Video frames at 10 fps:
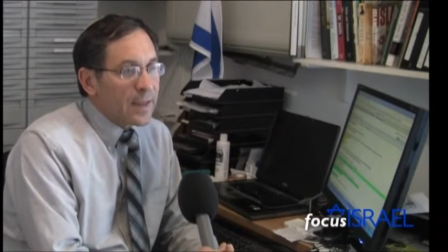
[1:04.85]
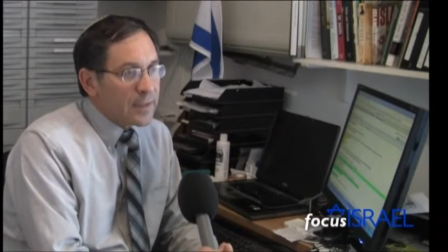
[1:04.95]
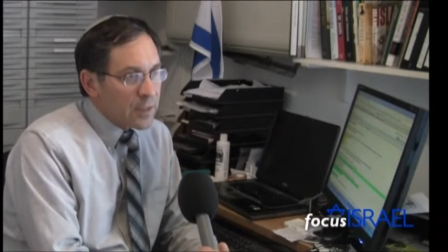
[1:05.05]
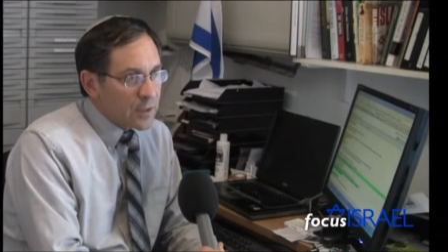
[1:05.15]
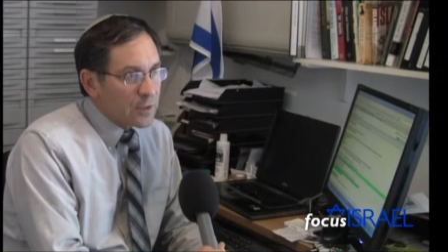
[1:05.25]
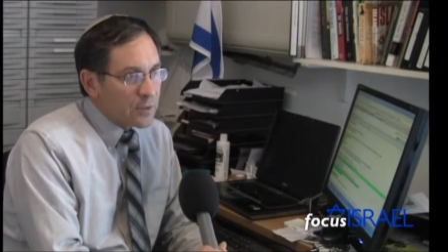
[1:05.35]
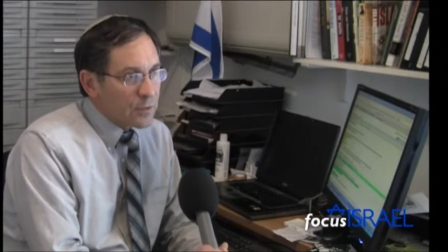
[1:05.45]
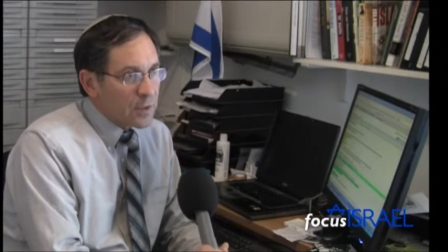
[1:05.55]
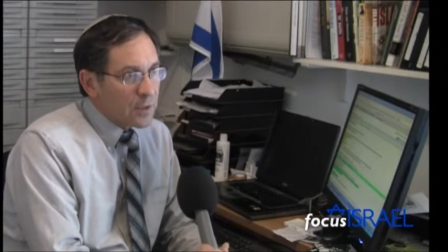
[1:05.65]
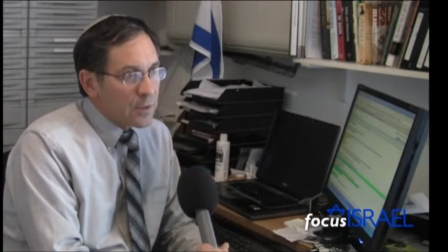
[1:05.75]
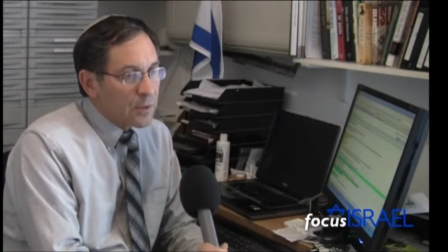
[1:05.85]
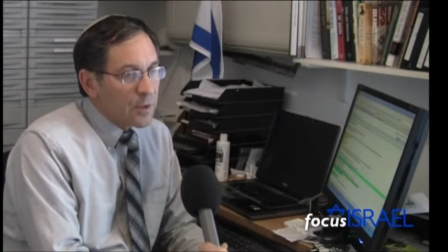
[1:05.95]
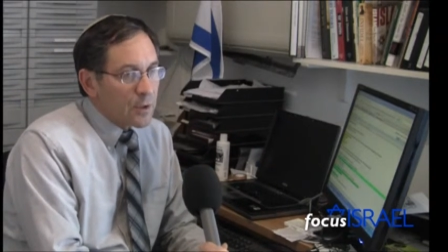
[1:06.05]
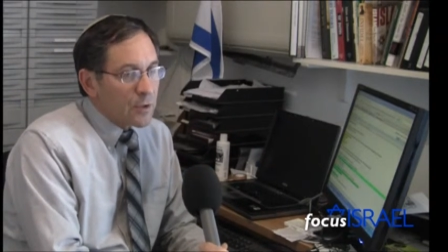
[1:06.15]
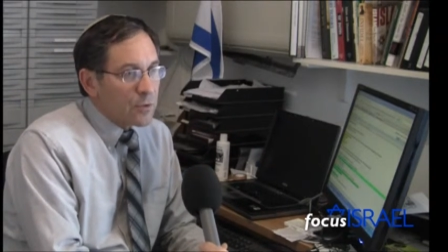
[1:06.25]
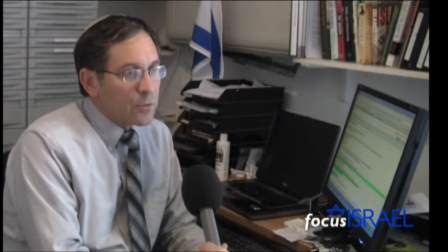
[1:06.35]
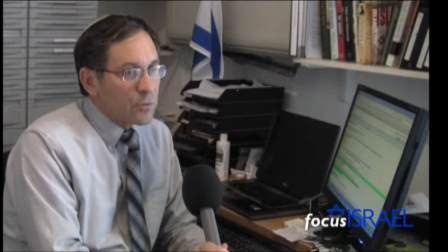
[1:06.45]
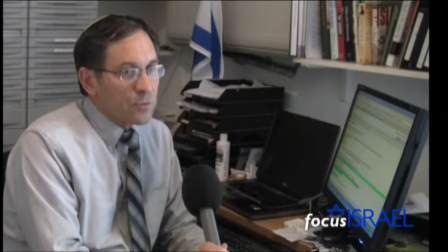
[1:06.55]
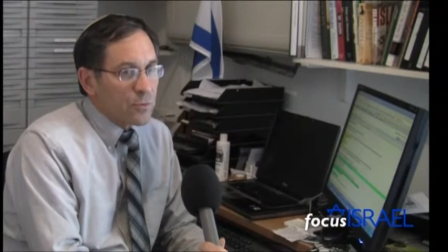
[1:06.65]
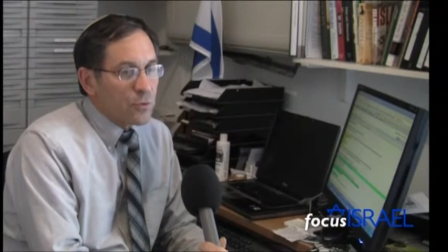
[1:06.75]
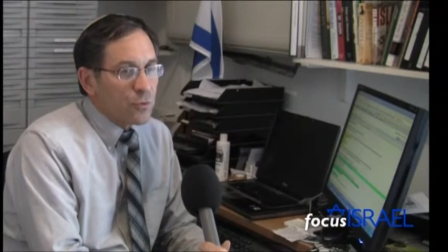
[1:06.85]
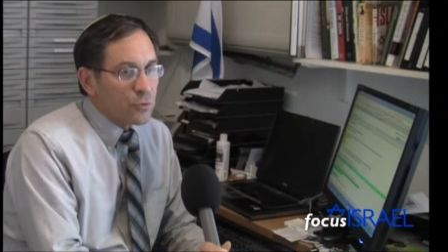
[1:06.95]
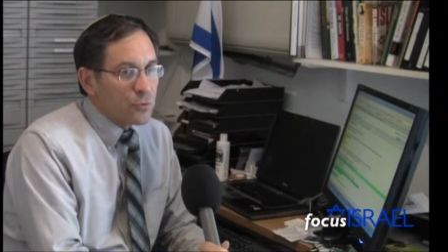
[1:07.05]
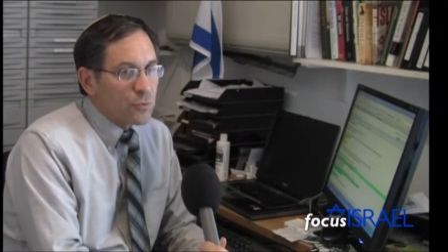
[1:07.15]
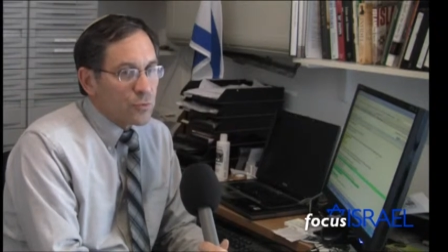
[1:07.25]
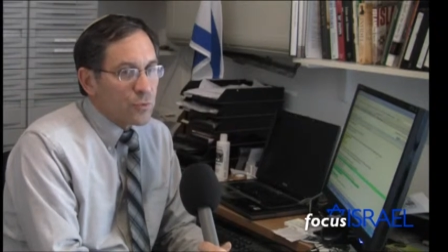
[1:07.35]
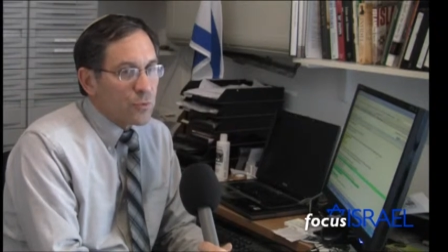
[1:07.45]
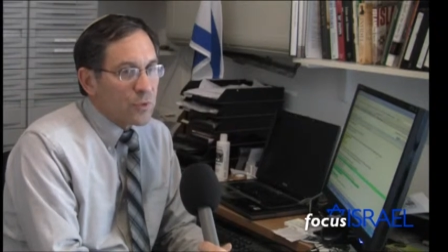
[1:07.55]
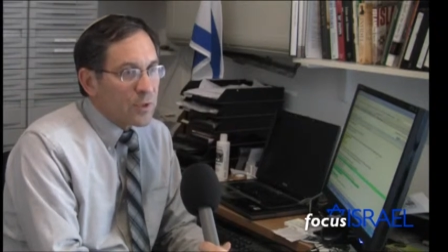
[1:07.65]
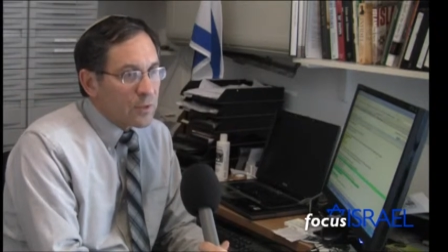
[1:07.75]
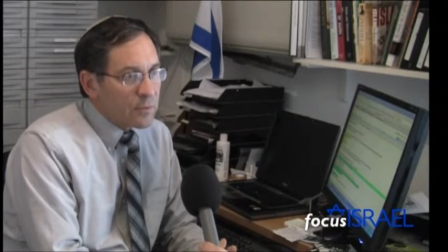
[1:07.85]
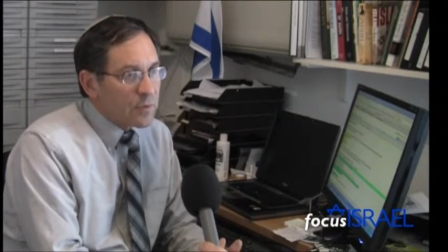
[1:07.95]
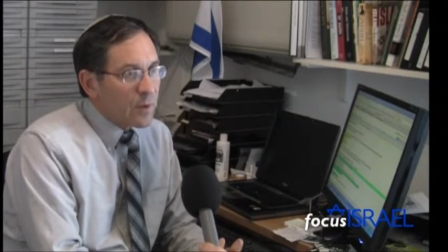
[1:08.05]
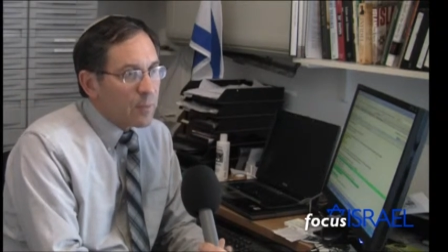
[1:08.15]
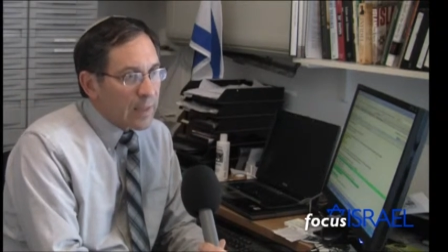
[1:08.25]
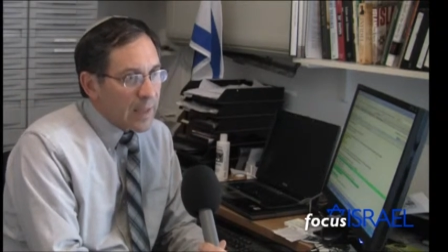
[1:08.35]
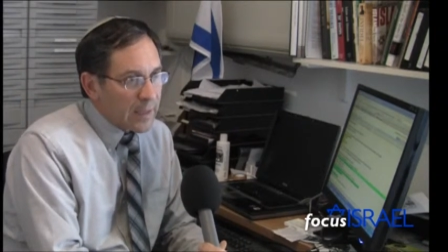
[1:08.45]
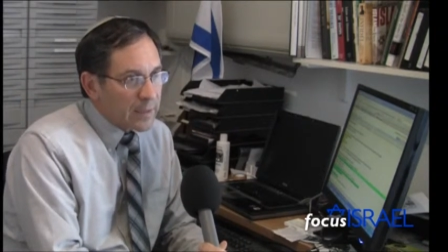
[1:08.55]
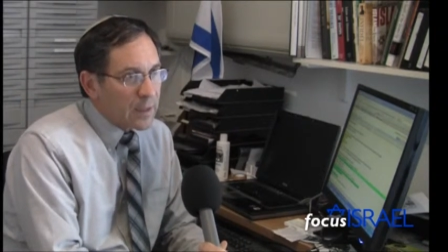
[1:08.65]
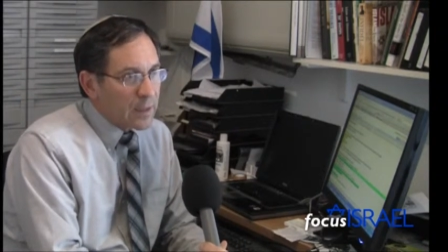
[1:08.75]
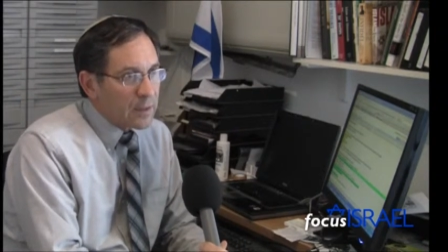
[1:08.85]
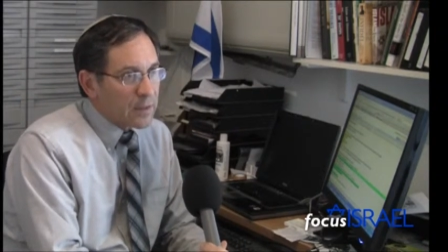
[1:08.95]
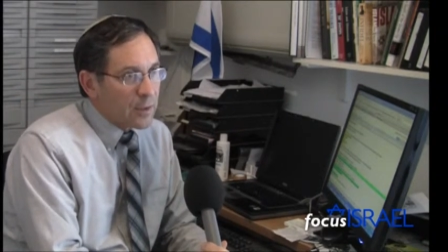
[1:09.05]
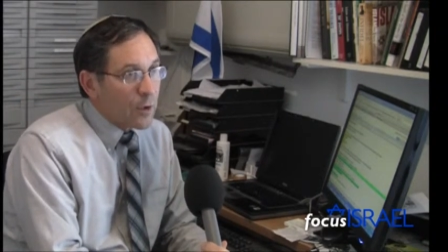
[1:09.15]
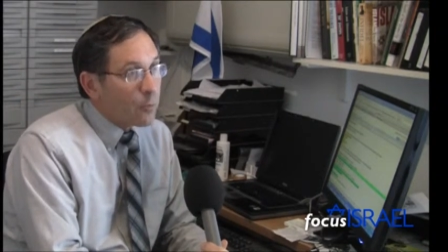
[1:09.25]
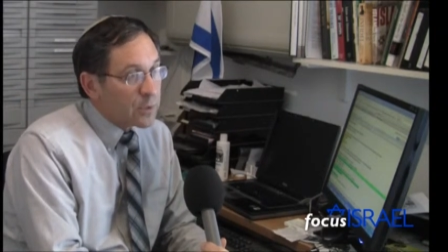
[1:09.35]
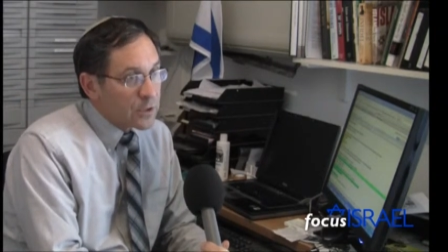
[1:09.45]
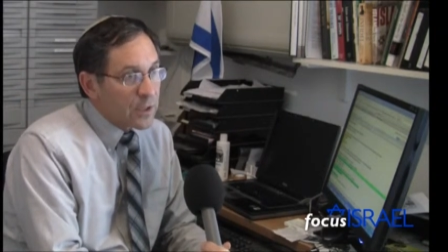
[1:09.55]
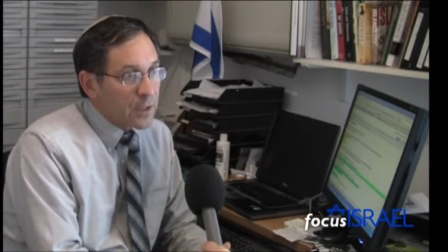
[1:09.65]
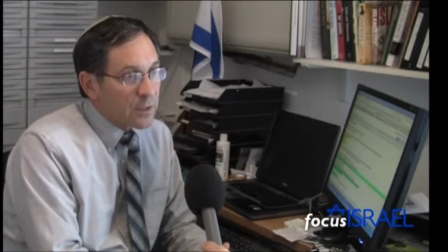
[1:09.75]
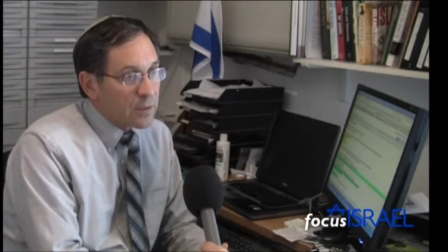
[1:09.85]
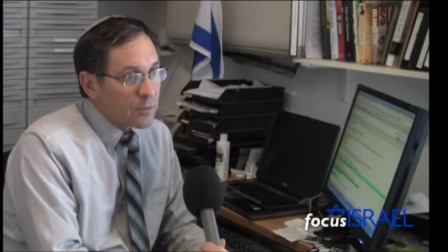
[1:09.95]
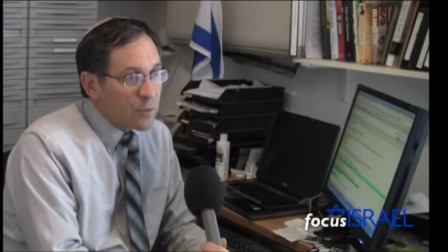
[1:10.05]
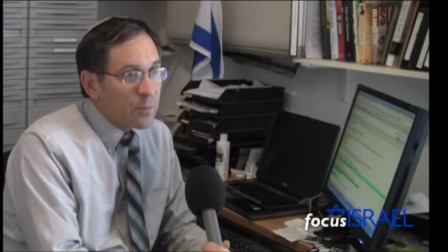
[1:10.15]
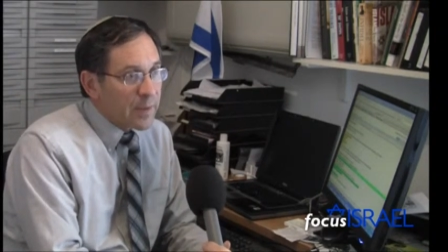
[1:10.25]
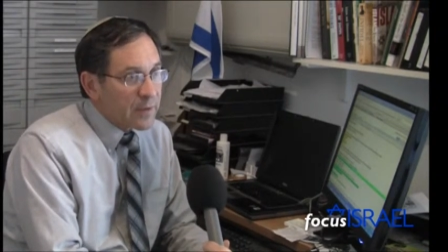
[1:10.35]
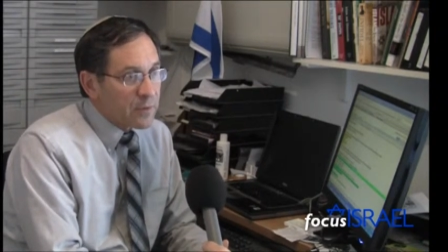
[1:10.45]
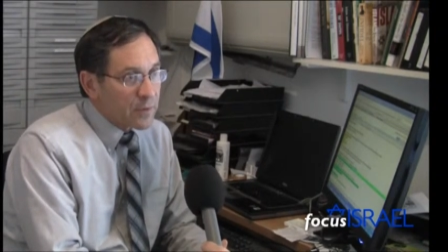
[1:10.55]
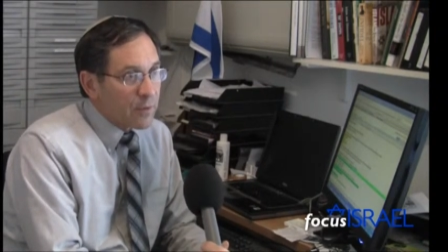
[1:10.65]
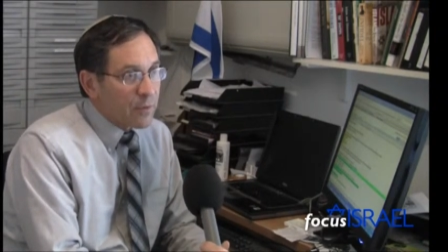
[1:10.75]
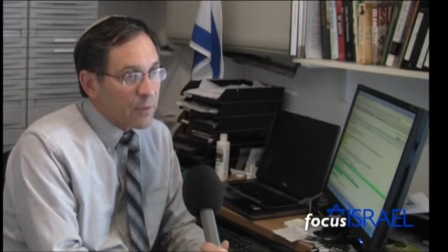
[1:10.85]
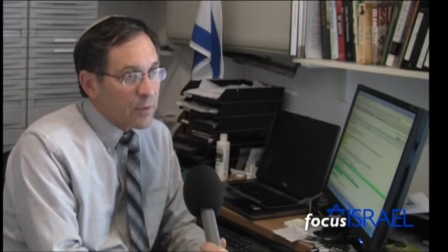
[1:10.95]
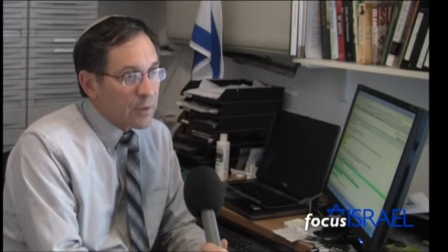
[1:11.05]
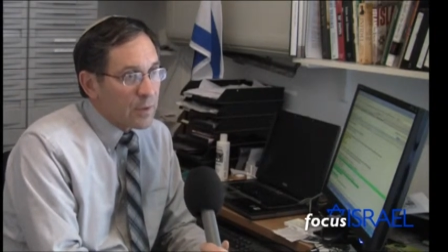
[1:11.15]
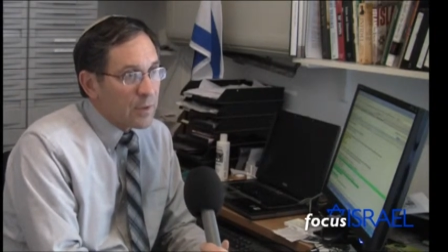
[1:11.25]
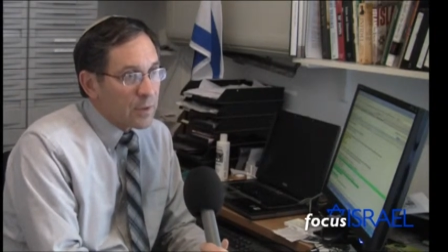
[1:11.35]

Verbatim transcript: any country who who, who gives a blind uh, an open check to the Palestinian Authority